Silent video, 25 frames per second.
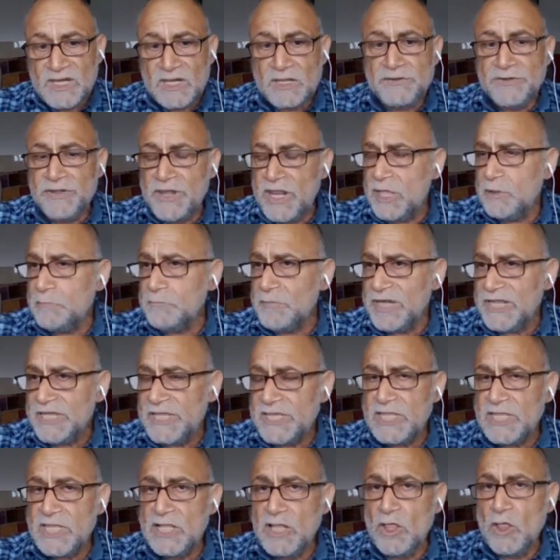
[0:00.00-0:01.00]

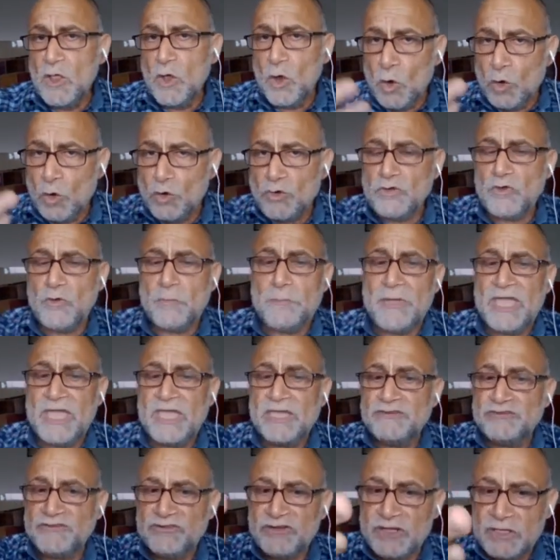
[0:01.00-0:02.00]
namely
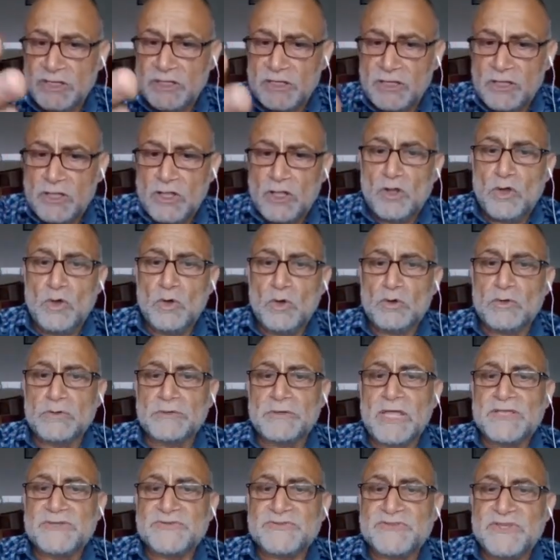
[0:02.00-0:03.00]
occupation,
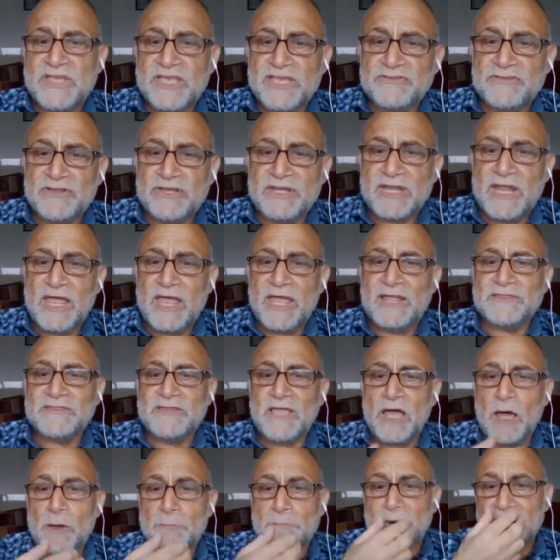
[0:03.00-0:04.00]
colonization, and
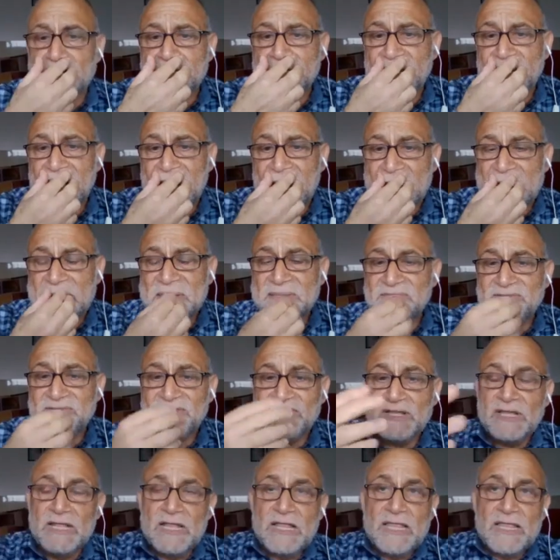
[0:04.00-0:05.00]
apartheid,
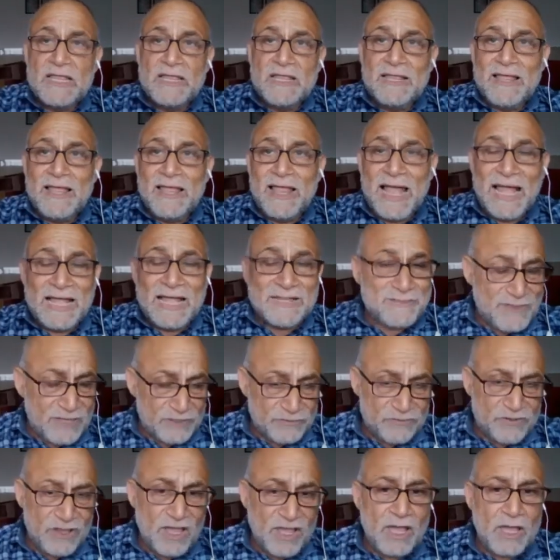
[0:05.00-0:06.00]
at the
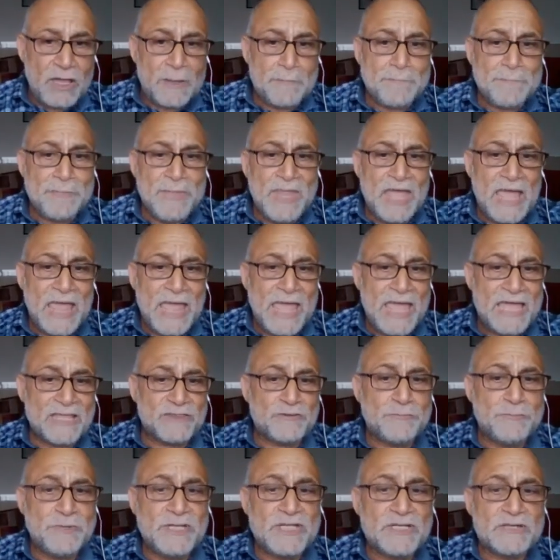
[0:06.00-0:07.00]
time
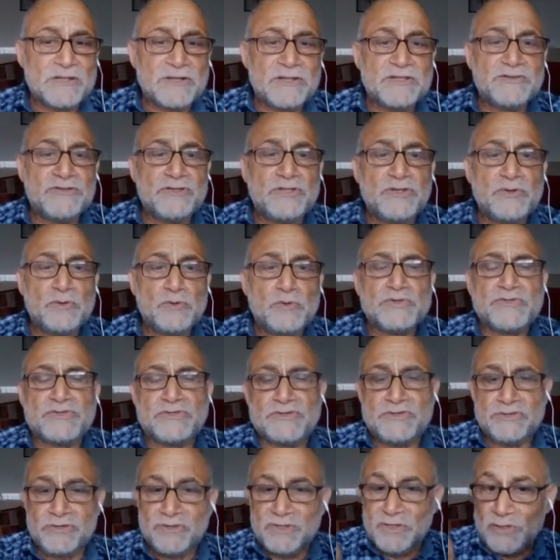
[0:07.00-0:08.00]
had been
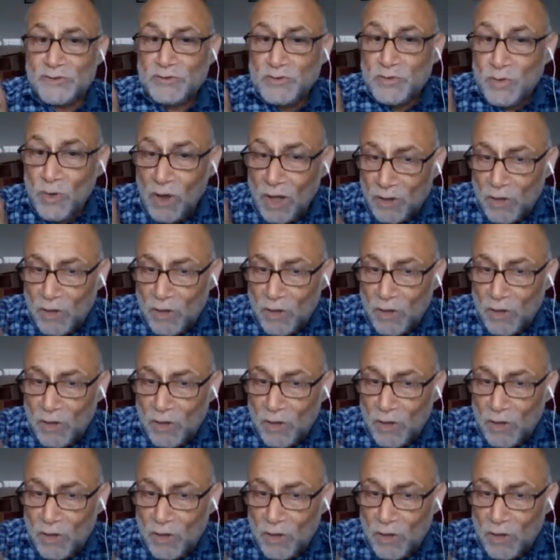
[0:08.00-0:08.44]
reduced to a